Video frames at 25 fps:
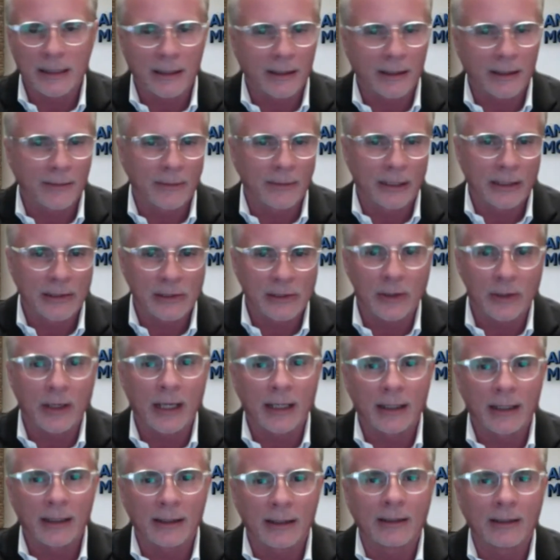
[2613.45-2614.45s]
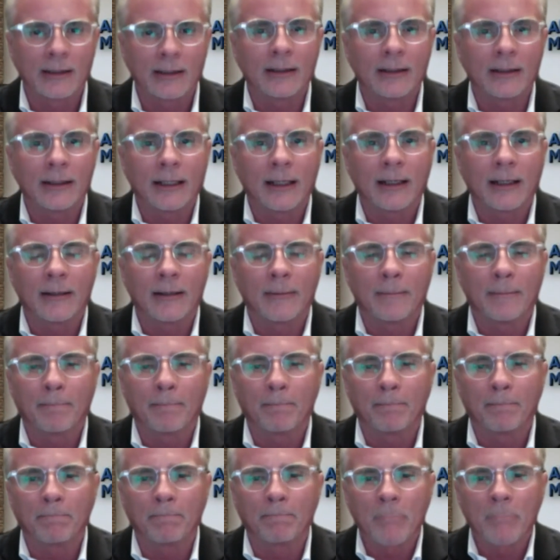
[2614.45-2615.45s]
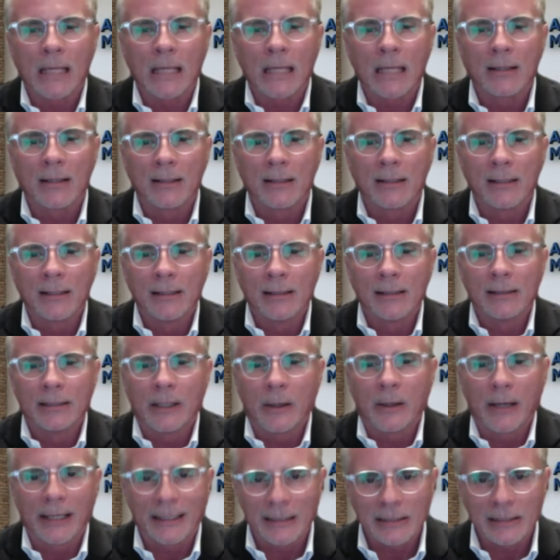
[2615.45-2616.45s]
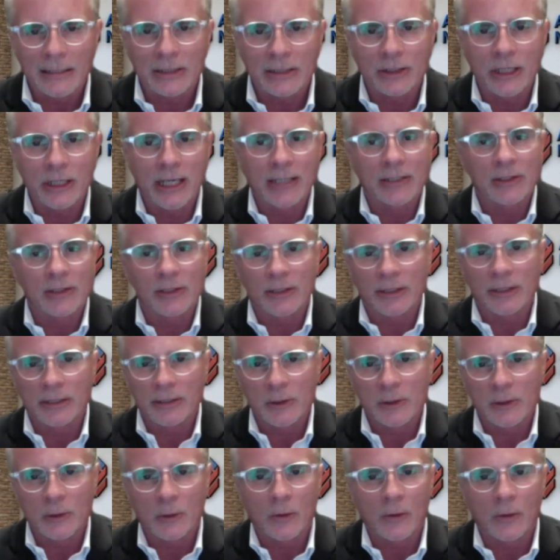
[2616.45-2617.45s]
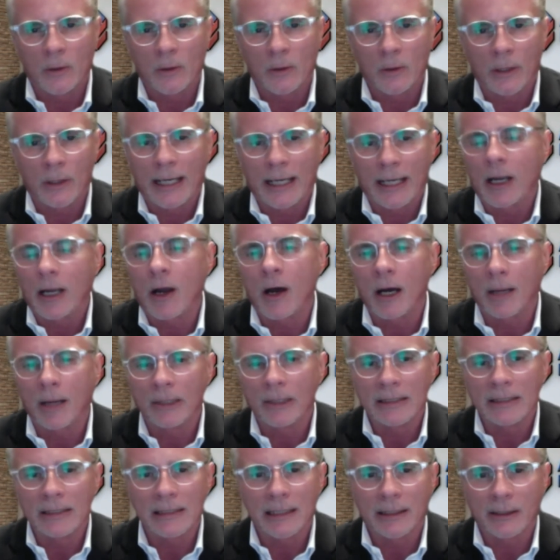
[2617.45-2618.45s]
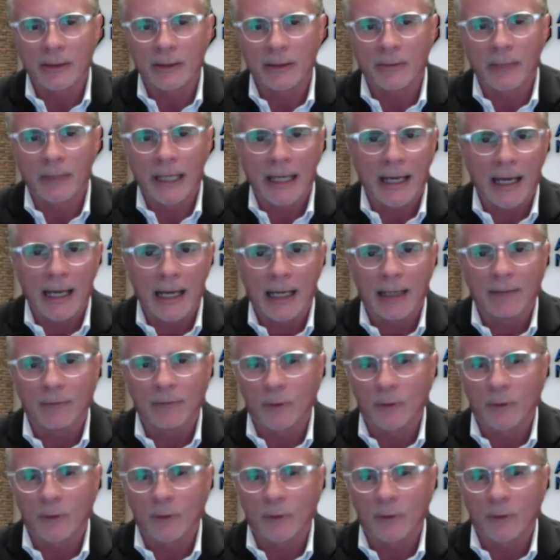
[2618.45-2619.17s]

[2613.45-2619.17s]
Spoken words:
I mean, is there any any suggestions or any comments that you may have,